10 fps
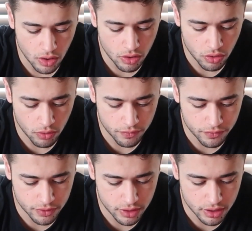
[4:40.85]

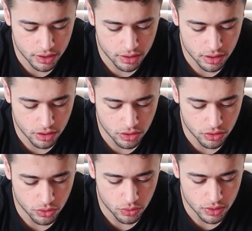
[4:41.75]
Hopefully
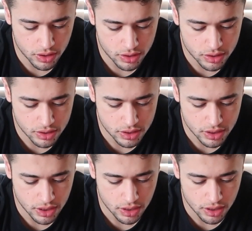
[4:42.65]
you
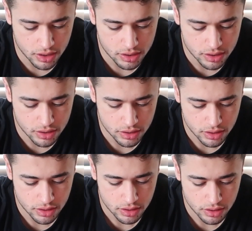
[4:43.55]
see this.
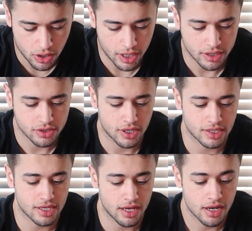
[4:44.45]
Alright, so I
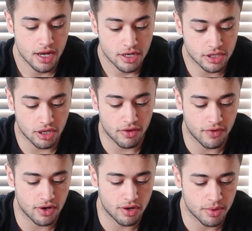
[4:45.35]
said, just saw the
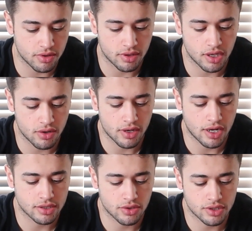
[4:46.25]
video about Leo and
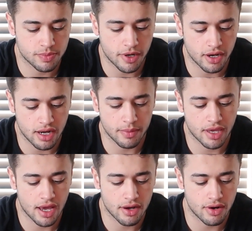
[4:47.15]
I was so inspired. I'm in
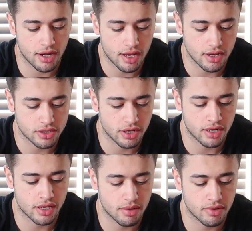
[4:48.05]
Canada right now,
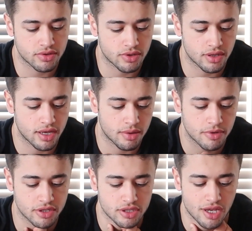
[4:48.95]
trying to come out to LA,
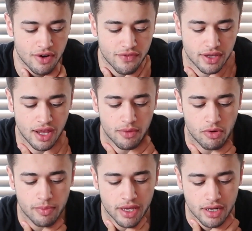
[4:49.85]
but just terrified that I
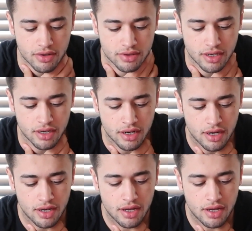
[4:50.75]
won't make it out there.